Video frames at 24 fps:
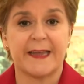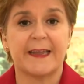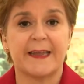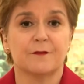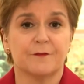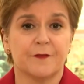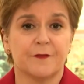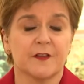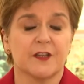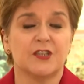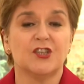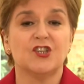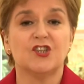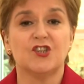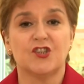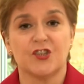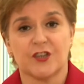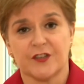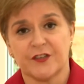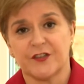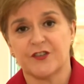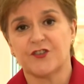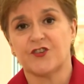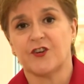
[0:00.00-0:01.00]
a careful and
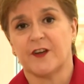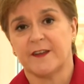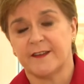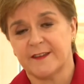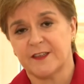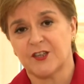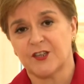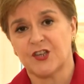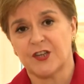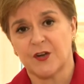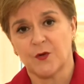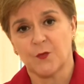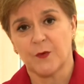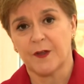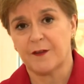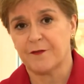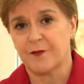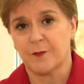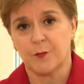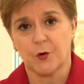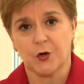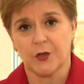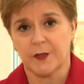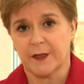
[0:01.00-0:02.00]
just transition away
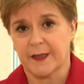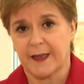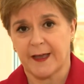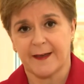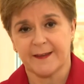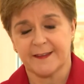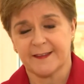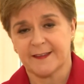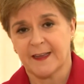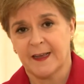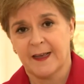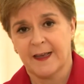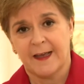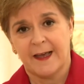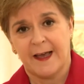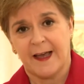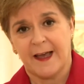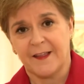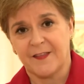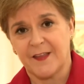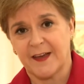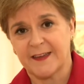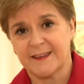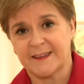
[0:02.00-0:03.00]
from oil and gas.
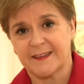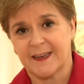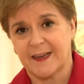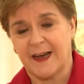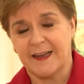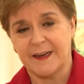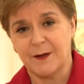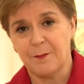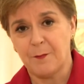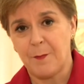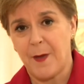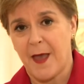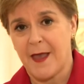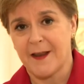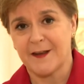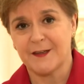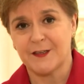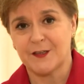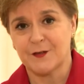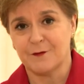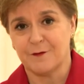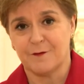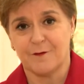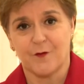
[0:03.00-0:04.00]
That's an
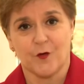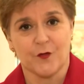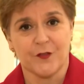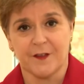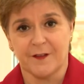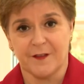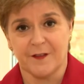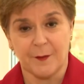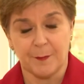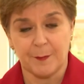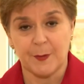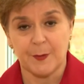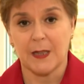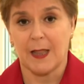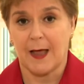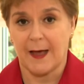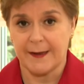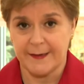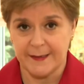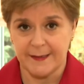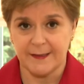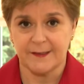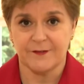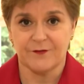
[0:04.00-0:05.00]
imperative for the
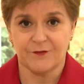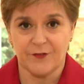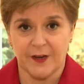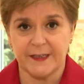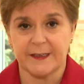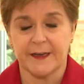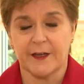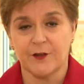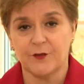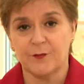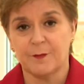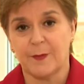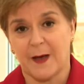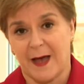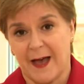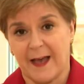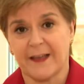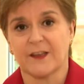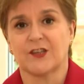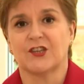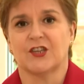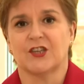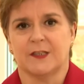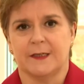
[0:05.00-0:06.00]
planet right now. But
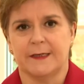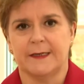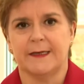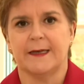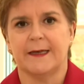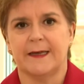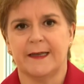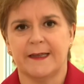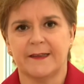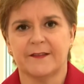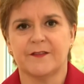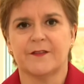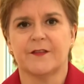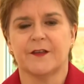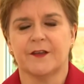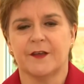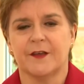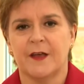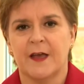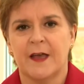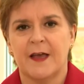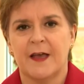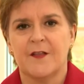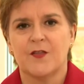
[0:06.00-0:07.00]
actually, it is
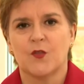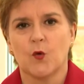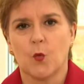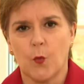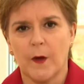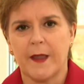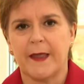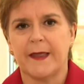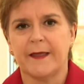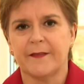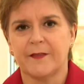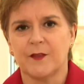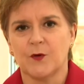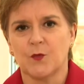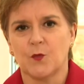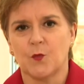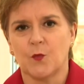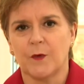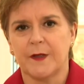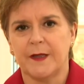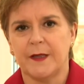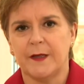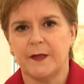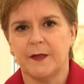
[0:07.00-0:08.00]
the way that
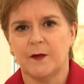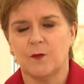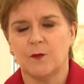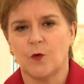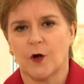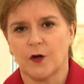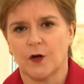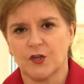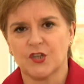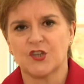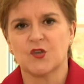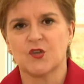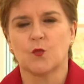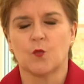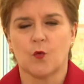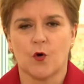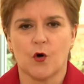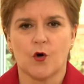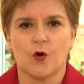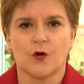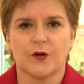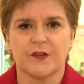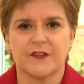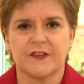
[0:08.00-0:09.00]
we work
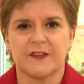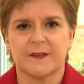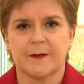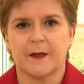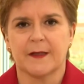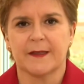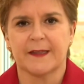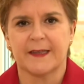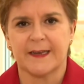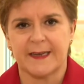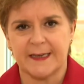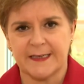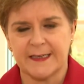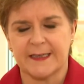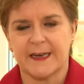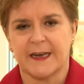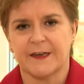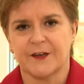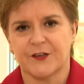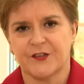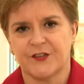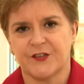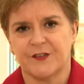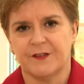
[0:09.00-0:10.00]
towards
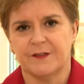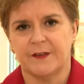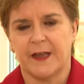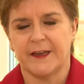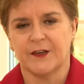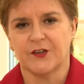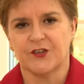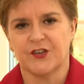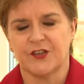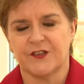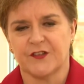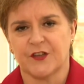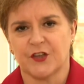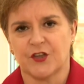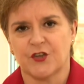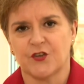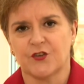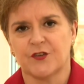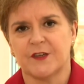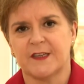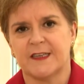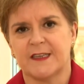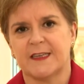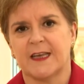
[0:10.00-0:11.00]
greater energy
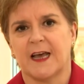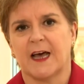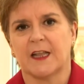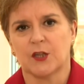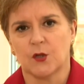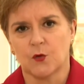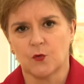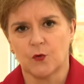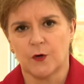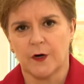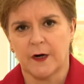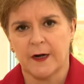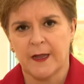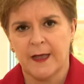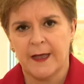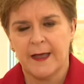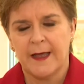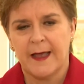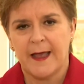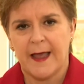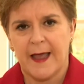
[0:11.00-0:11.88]
security and lower